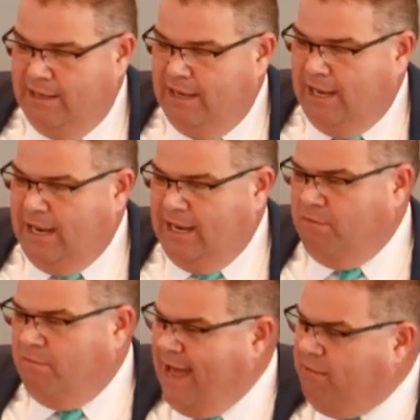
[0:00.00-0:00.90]
And the
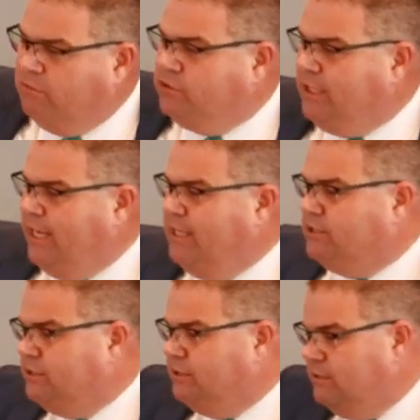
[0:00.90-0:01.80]
Bible
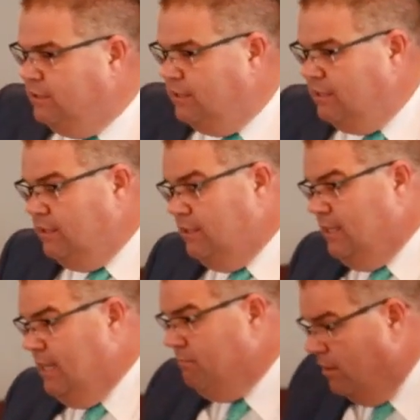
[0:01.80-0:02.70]
says that
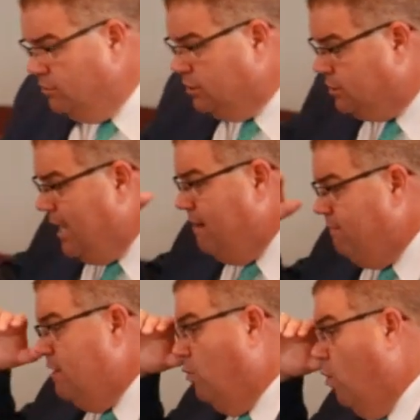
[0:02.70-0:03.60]
Moses gave
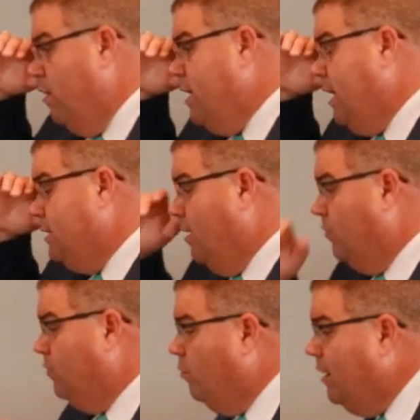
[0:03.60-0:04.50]
them warning and told them
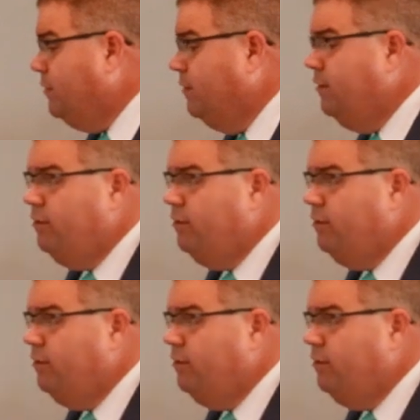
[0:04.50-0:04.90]
what to do.